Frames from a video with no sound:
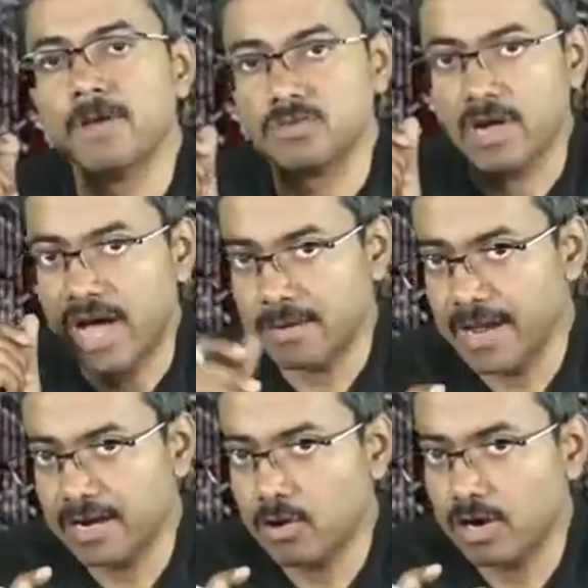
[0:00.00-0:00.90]
So
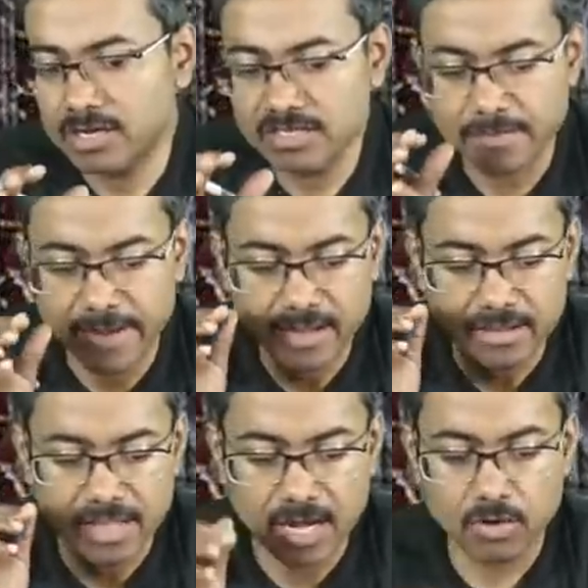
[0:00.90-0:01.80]
army headquarters
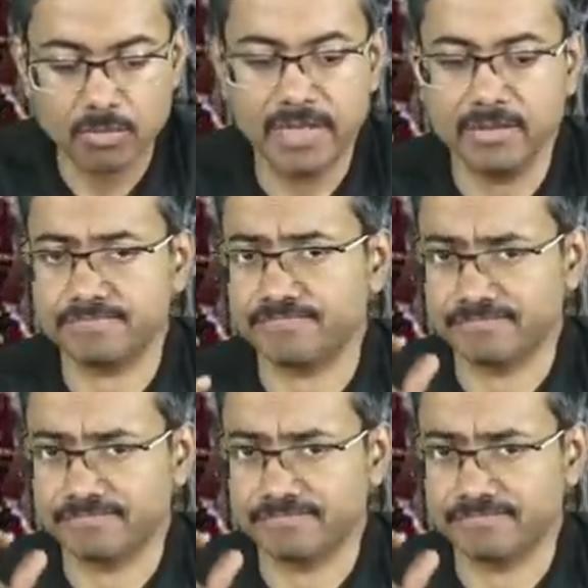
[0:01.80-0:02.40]
may, they're going to be